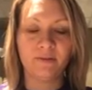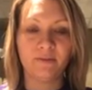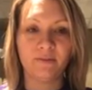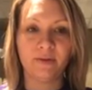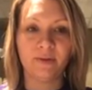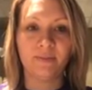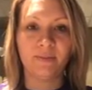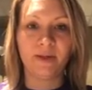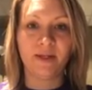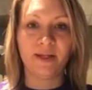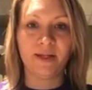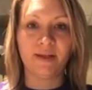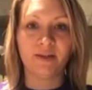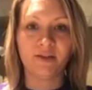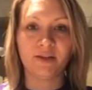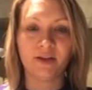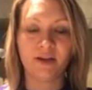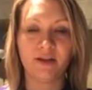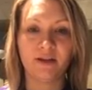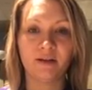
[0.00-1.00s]
rib
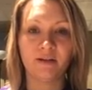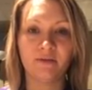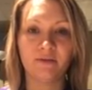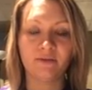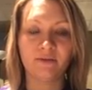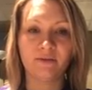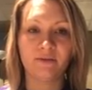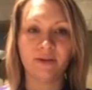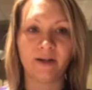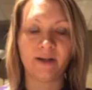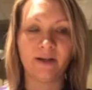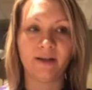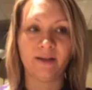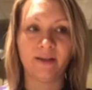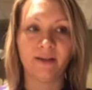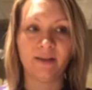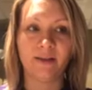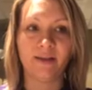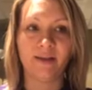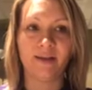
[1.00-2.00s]
cage, kind of, right
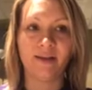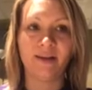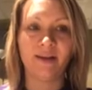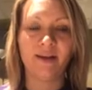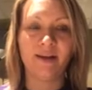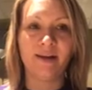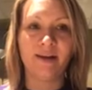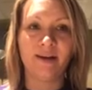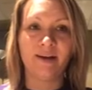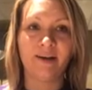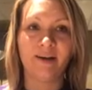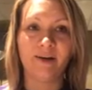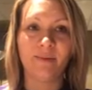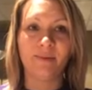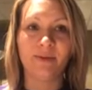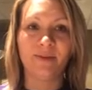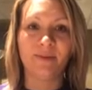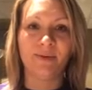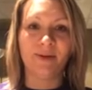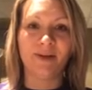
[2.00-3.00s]
in the area
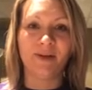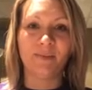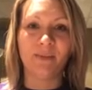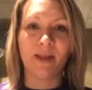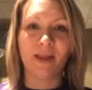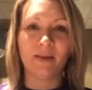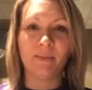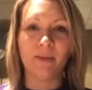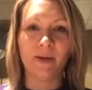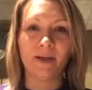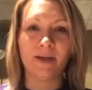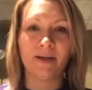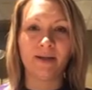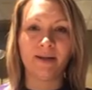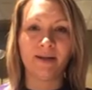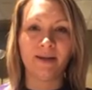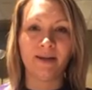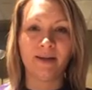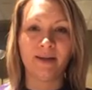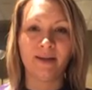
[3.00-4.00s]
between your belly
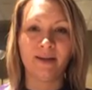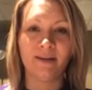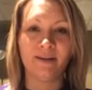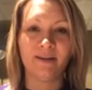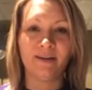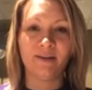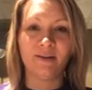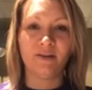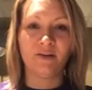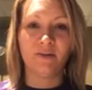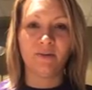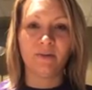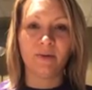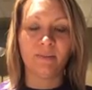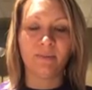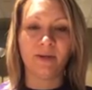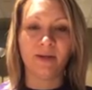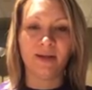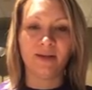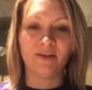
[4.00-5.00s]
button and your
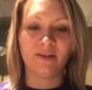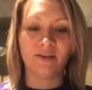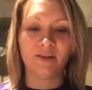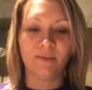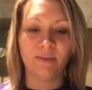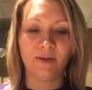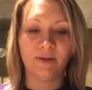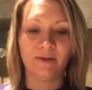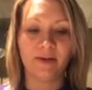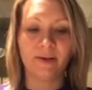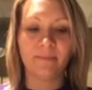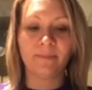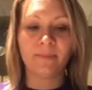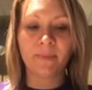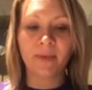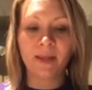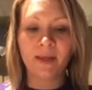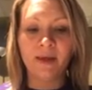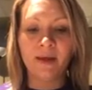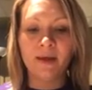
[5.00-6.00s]
rib cage in the middle there.
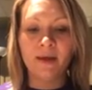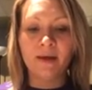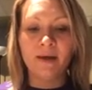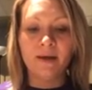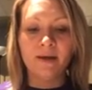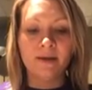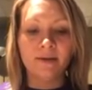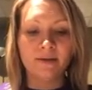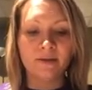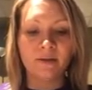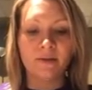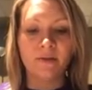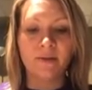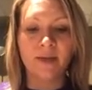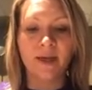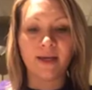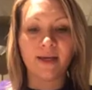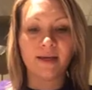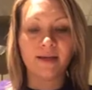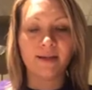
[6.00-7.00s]
So
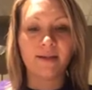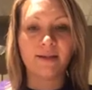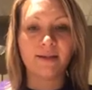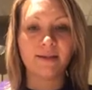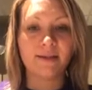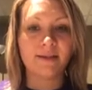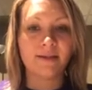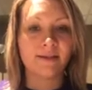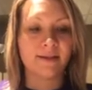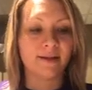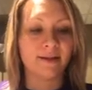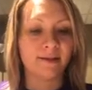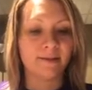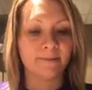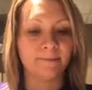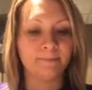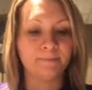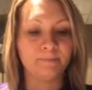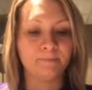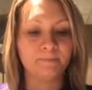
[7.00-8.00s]
that is
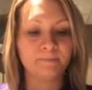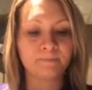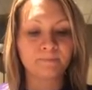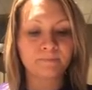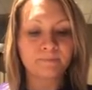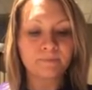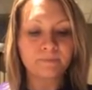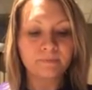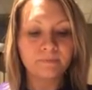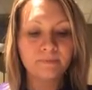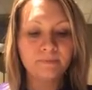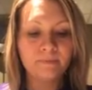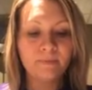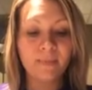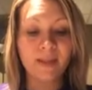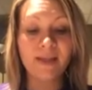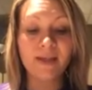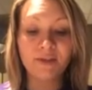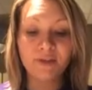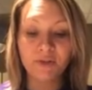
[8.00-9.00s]

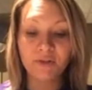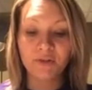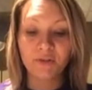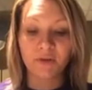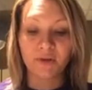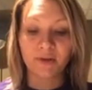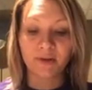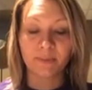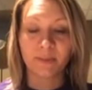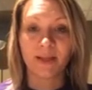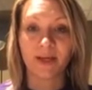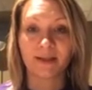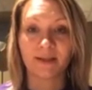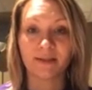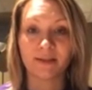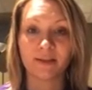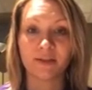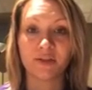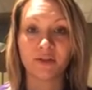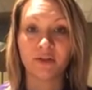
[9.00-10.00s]
that's your solar
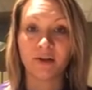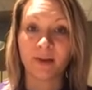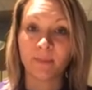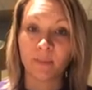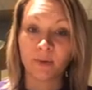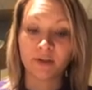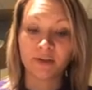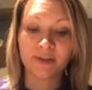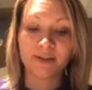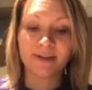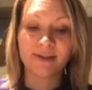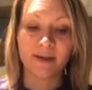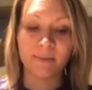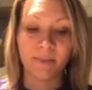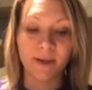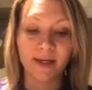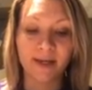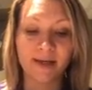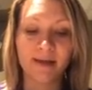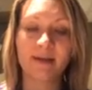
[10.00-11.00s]
plexus, your upper
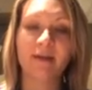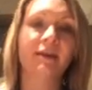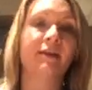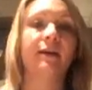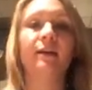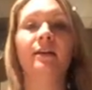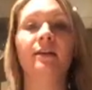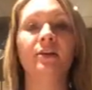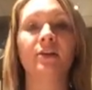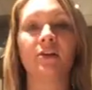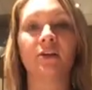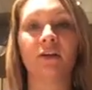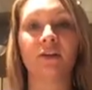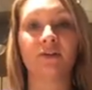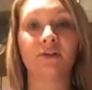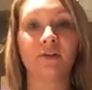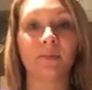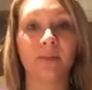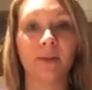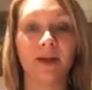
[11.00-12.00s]
stomach, and then you can
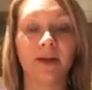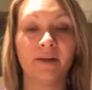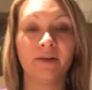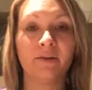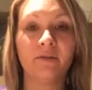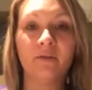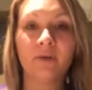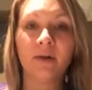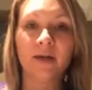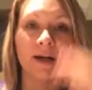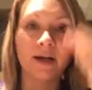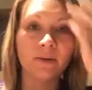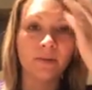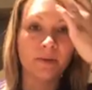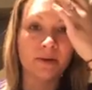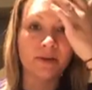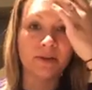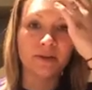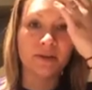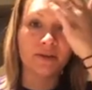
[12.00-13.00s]
also apply to your forehead,
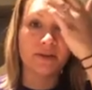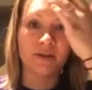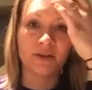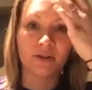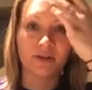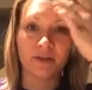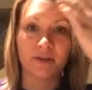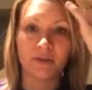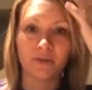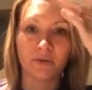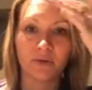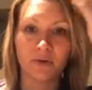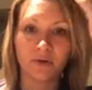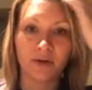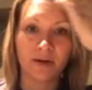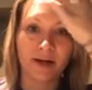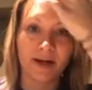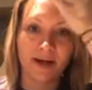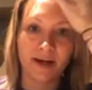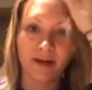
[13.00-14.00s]
which is like your
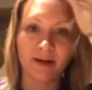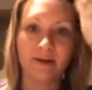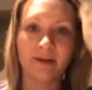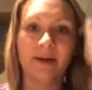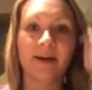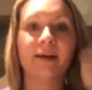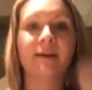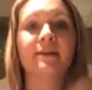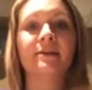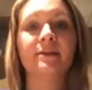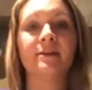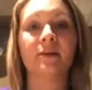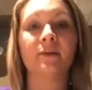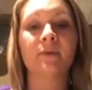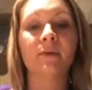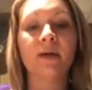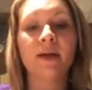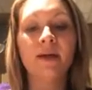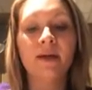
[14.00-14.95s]
third eye area. So